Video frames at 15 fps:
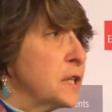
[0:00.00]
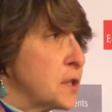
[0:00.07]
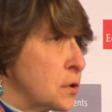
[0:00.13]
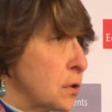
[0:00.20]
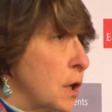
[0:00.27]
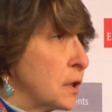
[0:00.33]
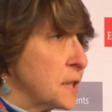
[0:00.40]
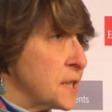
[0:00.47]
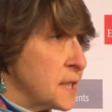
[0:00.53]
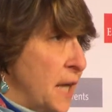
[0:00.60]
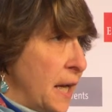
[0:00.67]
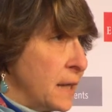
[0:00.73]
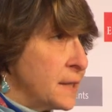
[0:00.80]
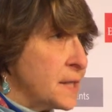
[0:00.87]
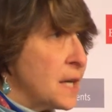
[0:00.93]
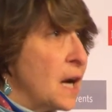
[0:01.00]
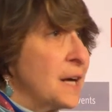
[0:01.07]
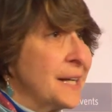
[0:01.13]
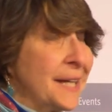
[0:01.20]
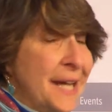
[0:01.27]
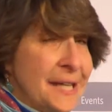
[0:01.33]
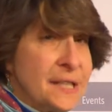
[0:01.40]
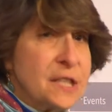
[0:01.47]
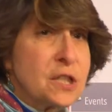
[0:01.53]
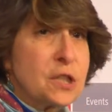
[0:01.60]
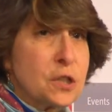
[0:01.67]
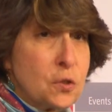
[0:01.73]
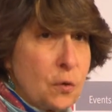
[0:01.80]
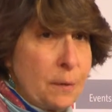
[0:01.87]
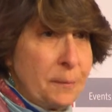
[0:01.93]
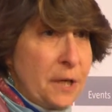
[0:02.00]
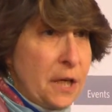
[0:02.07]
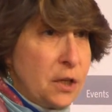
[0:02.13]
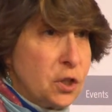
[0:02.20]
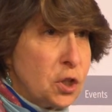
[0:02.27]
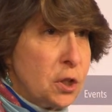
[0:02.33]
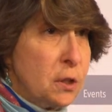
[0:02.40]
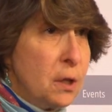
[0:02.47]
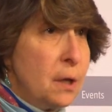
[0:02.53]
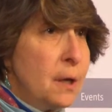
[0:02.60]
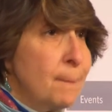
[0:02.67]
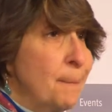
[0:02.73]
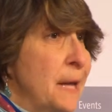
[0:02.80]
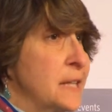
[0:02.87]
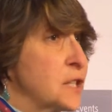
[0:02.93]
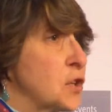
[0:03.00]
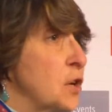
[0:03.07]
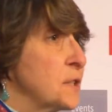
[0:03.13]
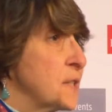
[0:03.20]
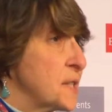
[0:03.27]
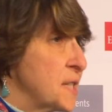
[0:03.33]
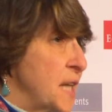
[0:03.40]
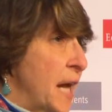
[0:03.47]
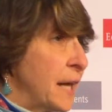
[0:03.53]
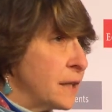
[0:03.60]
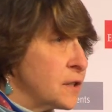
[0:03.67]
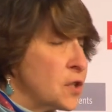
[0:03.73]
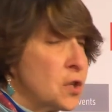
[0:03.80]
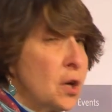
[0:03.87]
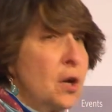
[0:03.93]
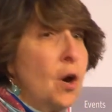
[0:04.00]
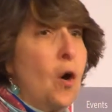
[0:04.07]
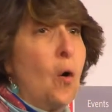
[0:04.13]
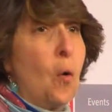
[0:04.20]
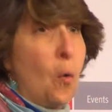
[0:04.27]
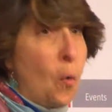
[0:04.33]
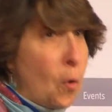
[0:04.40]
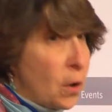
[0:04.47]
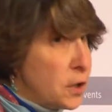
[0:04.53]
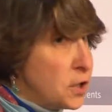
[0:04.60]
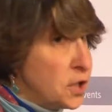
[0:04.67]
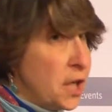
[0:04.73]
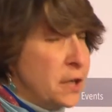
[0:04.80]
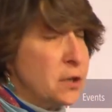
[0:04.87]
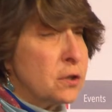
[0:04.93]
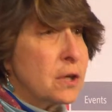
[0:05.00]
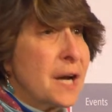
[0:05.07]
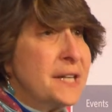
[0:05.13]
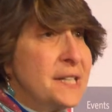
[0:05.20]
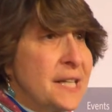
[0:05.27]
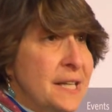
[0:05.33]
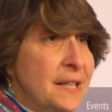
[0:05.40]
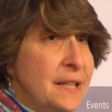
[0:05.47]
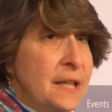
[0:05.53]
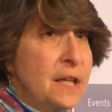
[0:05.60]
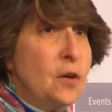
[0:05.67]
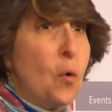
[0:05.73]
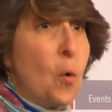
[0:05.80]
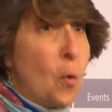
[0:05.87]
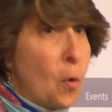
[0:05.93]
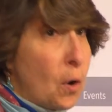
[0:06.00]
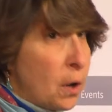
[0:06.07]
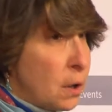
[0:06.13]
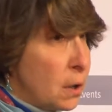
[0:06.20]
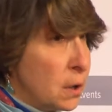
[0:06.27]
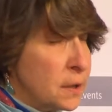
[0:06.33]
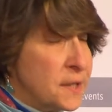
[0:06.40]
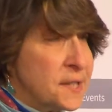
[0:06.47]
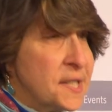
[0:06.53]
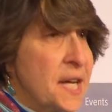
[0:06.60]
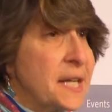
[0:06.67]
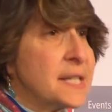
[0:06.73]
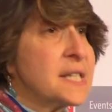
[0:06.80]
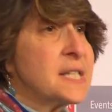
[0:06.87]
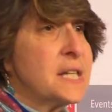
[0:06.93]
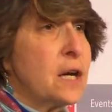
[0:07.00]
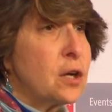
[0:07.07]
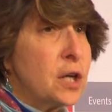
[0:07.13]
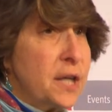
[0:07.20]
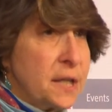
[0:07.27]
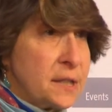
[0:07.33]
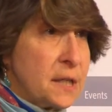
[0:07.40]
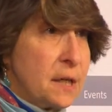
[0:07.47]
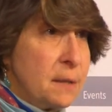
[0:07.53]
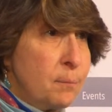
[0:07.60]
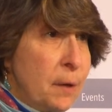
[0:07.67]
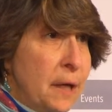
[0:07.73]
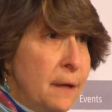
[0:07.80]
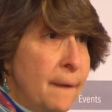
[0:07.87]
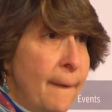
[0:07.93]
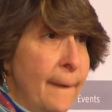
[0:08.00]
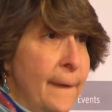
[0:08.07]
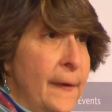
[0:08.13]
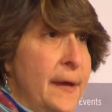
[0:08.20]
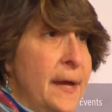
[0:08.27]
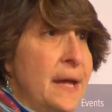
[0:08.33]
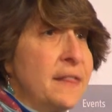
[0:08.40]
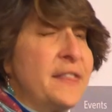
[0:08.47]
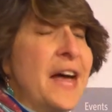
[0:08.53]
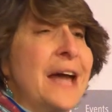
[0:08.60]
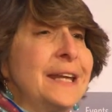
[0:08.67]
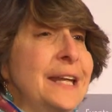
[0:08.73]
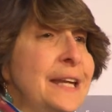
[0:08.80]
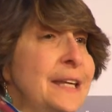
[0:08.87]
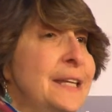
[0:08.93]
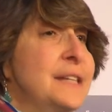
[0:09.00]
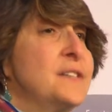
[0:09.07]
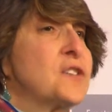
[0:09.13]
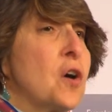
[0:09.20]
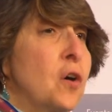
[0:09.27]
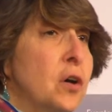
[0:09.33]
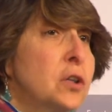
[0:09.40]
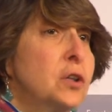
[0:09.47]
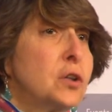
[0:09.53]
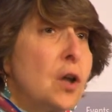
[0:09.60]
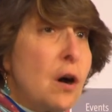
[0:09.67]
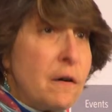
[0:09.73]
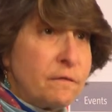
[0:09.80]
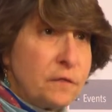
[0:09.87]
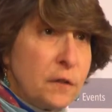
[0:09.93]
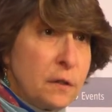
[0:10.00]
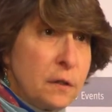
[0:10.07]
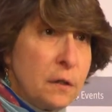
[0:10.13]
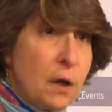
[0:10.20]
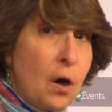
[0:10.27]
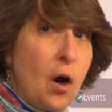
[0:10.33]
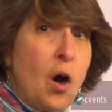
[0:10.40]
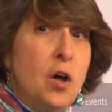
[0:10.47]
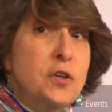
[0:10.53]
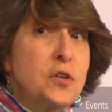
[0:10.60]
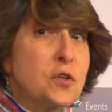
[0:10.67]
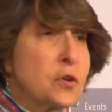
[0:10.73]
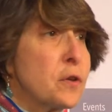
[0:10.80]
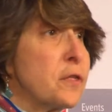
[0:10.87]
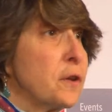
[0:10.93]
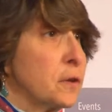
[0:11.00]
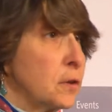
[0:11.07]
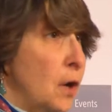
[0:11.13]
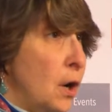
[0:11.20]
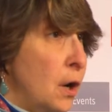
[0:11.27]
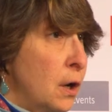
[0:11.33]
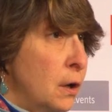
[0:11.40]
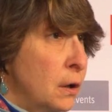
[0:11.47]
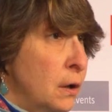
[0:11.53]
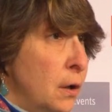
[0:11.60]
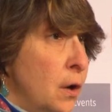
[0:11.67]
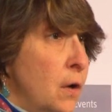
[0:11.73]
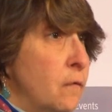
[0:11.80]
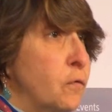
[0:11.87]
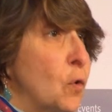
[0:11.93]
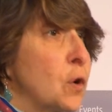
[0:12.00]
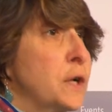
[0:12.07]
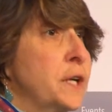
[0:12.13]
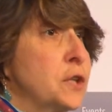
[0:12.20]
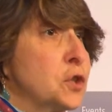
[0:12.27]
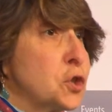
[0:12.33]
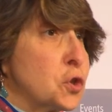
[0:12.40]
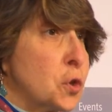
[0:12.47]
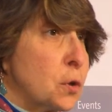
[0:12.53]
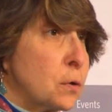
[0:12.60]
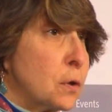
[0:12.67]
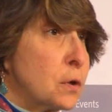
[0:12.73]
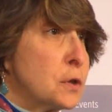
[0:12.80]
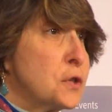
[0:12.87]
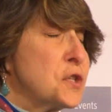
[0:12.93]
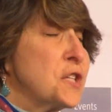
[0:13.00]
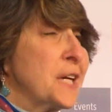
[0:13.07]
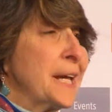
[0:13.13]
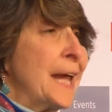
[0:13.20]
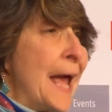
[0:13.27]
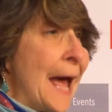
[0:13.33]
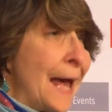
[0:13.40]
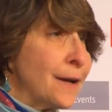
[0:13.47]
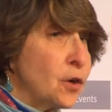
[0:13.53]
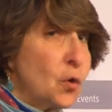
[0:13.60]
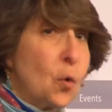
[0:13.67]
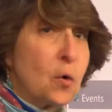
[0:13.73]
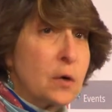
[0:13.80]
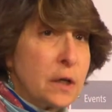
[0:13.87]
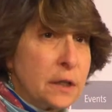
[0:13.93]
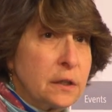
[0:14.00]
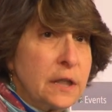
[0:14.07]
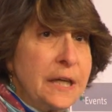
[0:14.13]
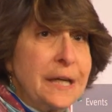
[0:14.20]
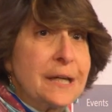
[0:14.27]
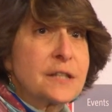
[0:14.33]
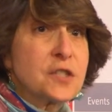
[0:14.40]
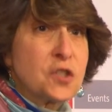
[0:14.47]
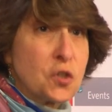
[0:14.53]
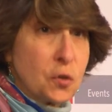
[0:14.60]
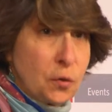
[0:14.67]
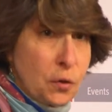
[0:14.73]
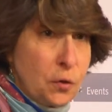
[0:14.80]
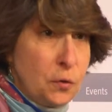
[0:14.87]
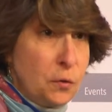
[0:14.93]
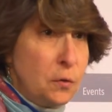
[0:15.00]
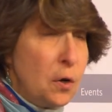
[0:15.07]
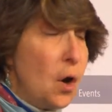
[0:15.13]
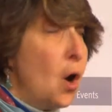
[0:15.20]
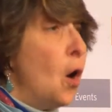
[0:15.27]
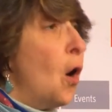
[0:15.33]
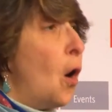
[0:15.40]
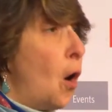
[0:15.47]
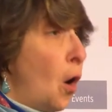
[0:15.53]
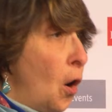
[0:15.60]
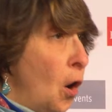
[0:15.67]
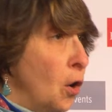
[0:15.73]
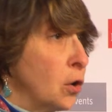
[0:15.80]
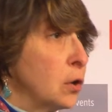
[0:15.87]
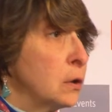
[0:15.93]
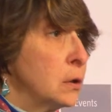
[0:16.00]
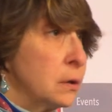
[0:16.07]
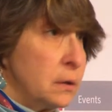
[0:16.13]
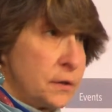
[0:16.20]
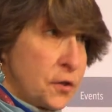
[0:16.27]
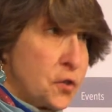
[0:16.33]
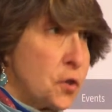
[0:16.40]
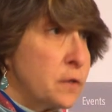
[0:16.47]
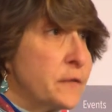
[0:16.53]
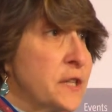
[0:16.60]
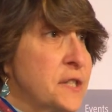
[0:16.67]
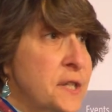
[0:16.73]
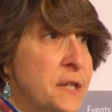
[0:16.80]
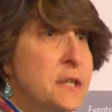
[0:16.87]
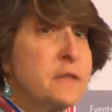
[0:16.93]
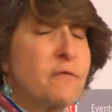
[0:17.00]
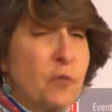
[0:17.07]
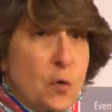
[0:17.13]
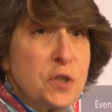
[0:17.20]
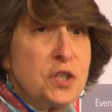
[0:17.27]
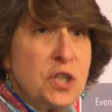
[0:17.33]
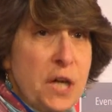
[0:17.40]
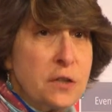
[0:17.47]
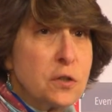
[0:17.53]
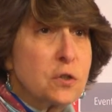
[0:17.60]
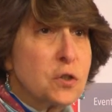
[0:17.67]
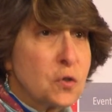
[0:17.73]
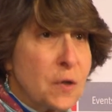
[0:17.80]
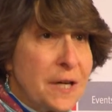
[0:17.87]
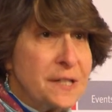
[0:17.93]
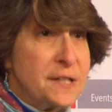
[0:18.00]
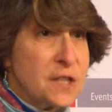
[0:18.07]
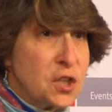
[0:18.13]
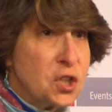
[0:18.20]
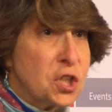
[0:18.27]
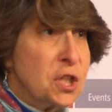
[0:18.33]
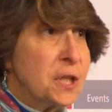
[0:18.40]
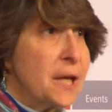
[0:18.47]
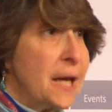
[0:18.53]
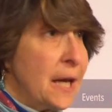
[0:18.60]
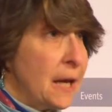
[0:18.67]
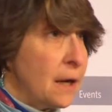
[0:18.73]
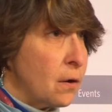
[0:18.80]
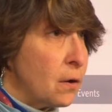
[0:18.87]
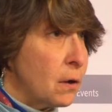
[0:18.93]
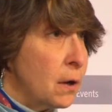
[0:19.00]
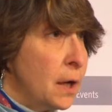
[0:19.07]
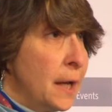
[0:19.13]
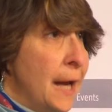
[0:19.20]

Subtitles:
strong stance against discrimination based on sex or gender identity or sex stereotyping, that it is unlawful under the law for insurers to categorically exclude all services for gender transition care,